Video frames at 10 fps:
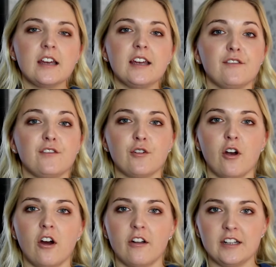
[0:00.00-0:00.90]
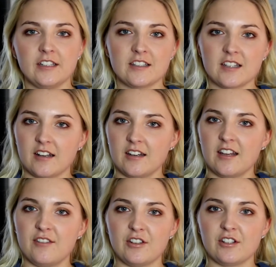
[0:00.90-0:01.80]
if you are in the
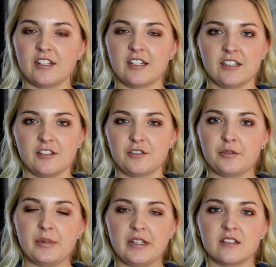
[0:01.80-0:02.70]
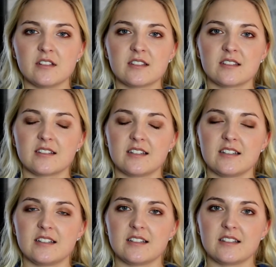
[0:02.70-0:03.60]
Scandinavian and European
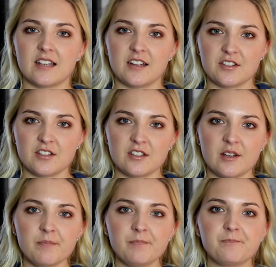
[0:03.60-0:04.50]
size system,